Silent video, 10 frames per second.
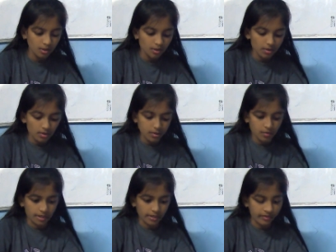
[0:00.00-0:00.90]
So again,
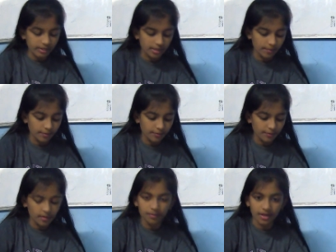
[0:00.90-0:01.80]
with the help of a
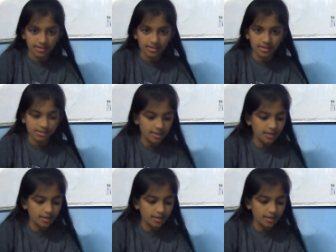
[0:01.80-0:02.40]
masking tape,